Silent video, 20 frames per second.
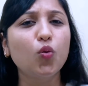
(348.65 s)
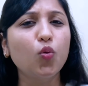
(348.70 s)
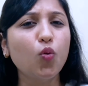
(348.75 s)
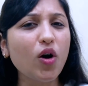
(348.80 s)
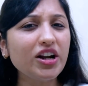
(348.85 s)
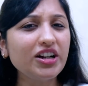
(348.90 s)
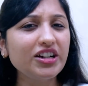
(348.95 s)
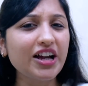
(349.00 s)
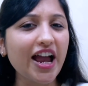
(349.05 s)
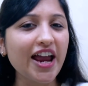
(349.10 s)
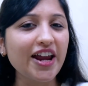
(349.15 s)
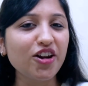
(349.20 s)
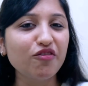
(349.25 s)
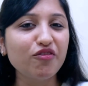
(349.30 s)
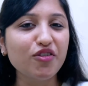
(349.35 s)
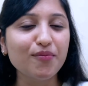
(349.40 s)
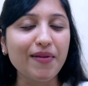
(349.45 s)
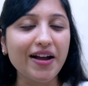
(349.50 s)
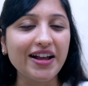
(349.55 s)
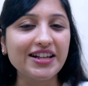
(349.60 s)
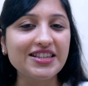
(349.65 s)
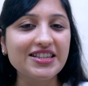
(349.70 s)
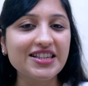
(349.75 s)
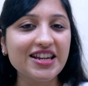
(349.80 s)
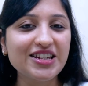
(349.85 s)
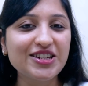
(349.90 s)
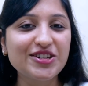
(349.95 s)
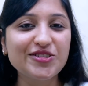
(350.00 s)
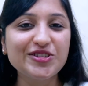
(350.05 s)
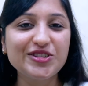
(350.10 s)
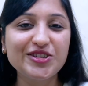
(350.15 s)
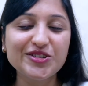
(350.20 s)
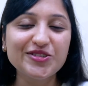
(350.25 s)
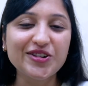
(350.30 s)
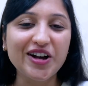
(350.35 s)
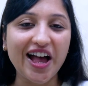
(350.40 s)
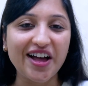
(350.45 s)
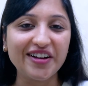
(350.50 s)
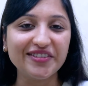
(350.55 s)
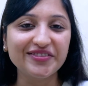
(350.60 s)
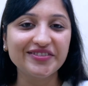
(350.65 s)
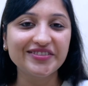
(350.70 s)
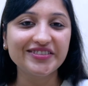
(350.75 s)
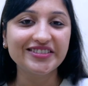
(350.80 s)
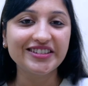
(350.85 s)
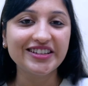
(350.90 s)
what kind of a mindset do you have